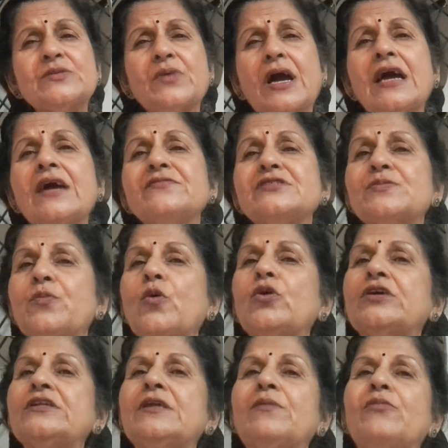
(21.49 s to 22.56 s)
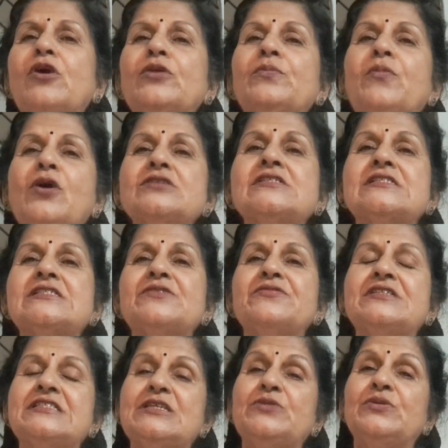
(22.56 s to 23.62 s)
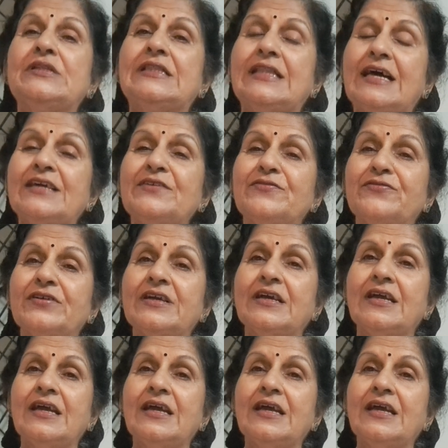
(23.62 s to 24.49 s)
I have spoken about positivity with life.